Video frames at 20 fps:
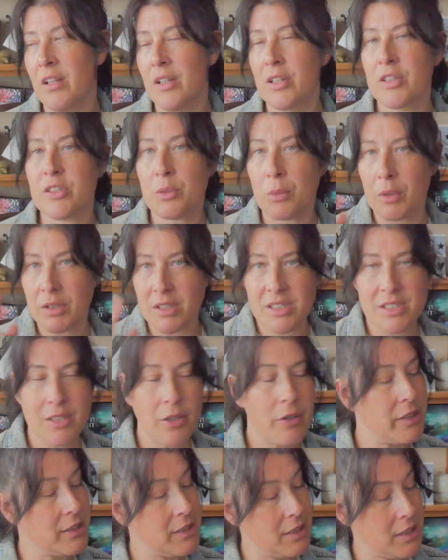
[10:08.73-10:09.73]
So I
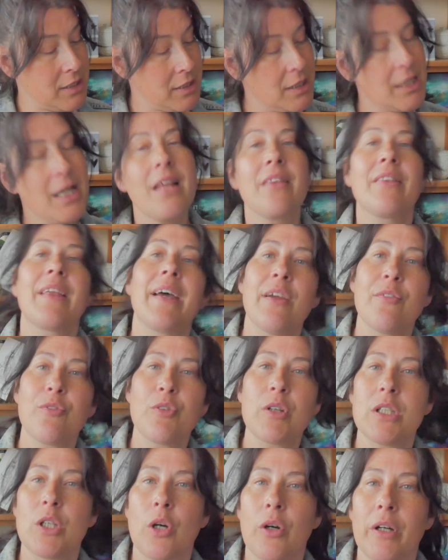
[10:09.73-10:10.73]
decided that
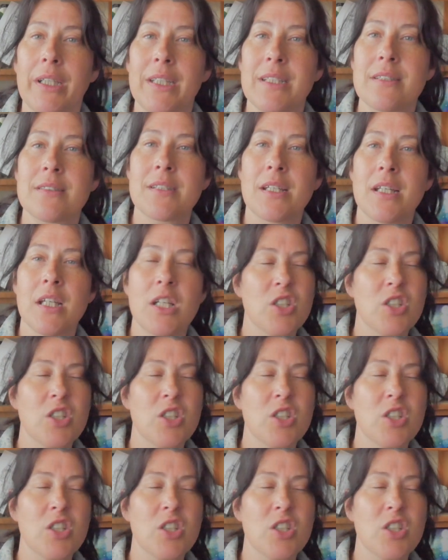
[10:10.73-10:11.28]
every night,